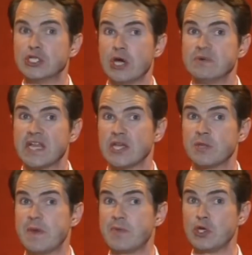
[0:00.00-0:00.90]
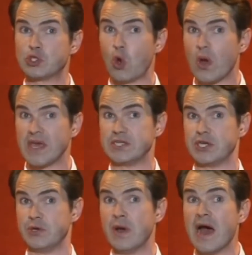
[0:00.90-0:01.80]
don't tell the people you're talking
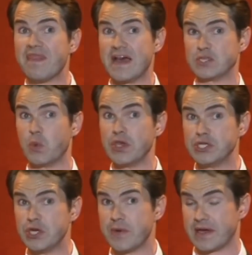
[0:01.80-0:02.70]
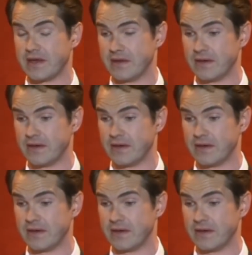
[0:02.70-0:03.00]
to that's what you're doing.